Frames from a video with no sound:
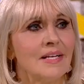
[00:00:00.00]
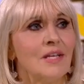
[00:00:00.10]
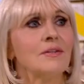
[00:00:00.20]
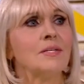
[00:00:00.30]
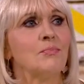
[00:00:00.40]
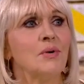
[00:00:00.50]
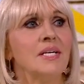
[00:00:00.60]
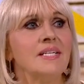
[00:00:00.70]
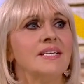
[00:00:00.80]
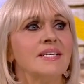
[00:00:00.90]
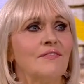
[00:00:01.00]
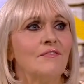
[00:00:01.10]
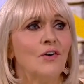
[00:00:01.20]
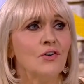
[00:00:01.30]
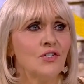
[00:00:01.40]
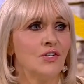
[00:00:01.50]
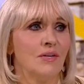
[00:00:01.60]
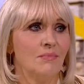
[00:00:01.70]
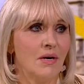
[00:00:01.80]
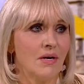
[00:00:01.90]
like, though, it's a pretty
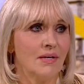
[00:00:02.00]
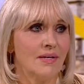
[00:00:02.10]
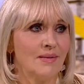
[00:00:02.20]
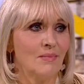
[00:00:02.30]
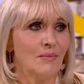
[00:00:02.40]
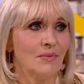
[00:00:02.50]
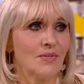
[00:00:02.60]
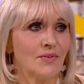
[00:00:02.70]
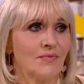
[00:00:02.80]
dysfunctional market at the moment.